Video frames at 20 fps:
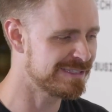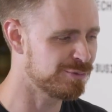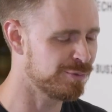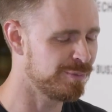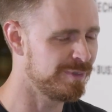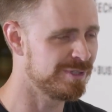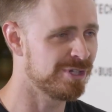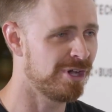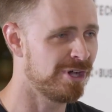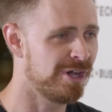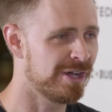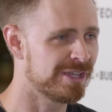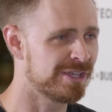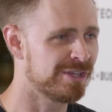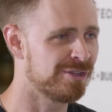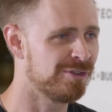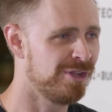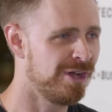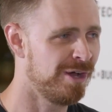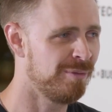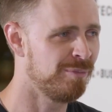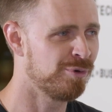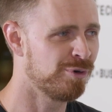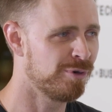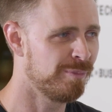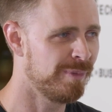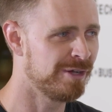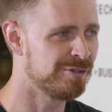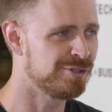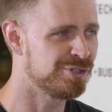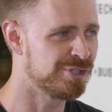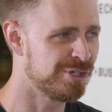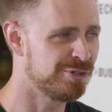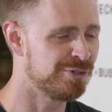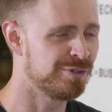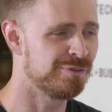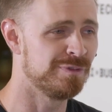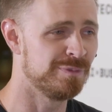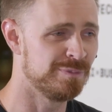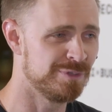is we'll be talking a lot more about
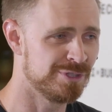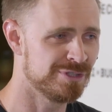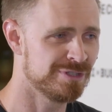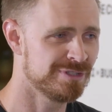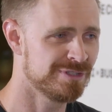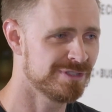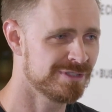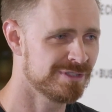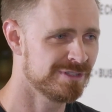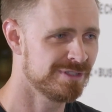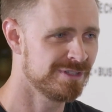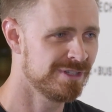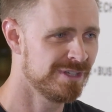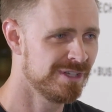generative images.